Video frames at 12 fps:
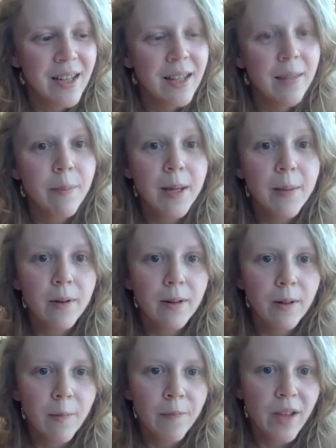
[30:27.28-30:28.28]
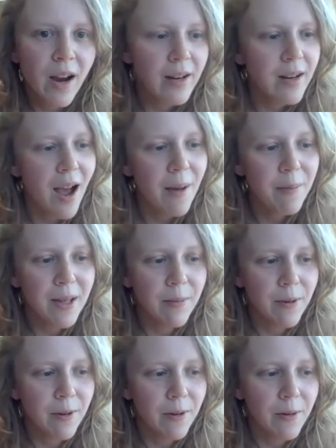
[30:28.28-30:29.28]
The people are not
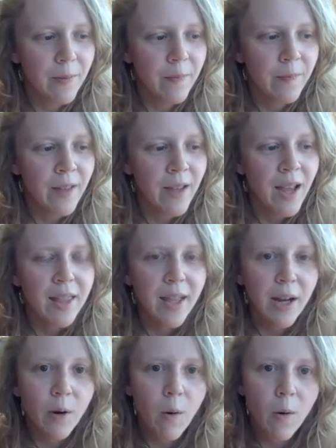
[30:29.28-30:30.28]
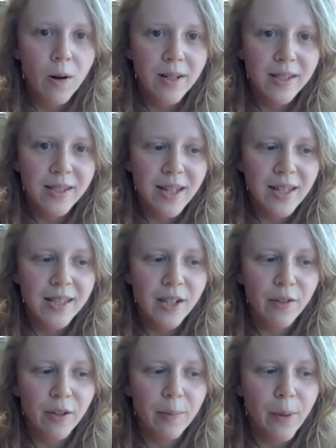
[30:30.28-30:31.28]
people. They are horse and
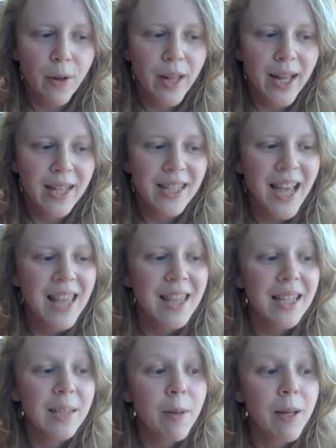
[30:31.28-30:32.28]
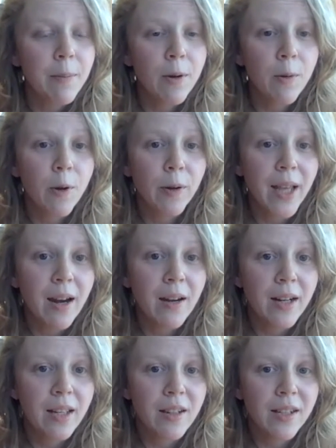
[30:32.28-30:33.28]
silver bullet. These people will
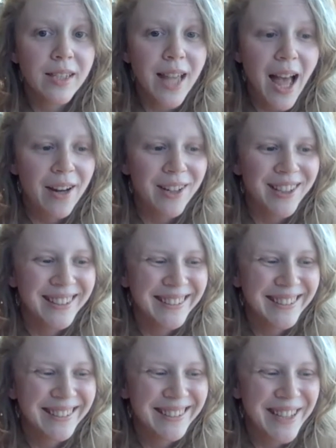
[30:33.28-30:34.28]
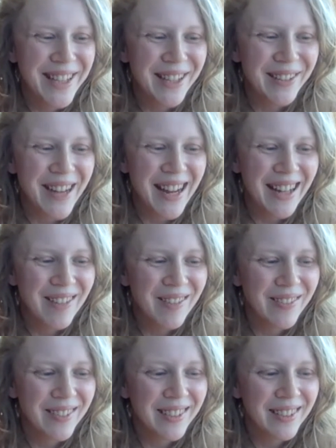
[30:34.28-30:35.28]
carry their saddle to the grave.
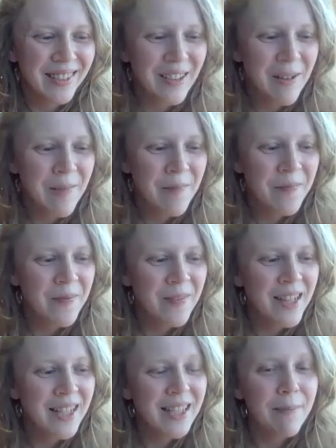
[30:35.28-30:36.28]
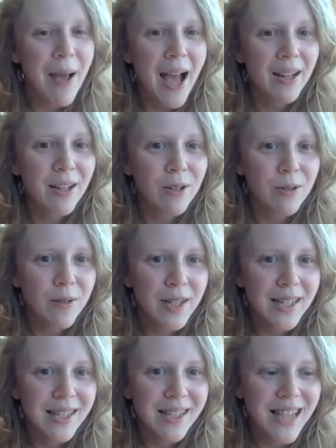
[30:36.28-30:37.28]
Tobacco
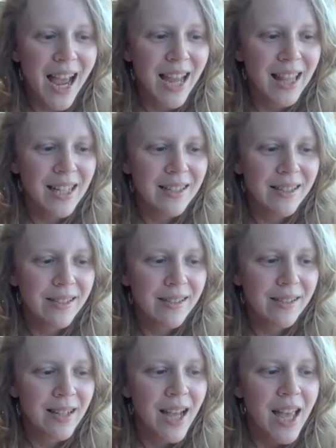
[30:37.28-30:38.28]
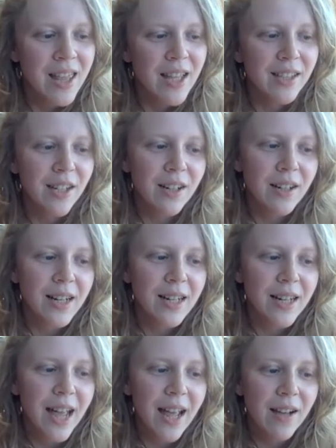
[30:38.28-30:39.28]
is silence. The dirt
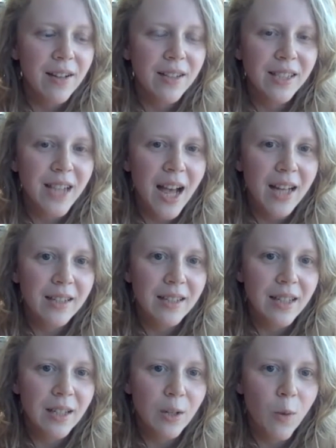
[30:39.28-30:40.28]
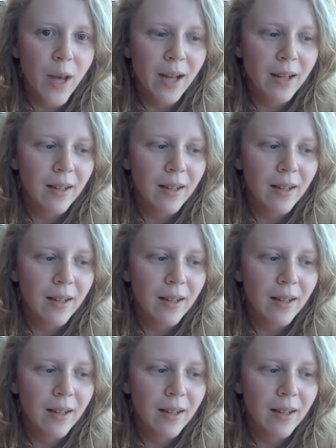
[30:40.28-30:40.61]
and nails cut to the quick.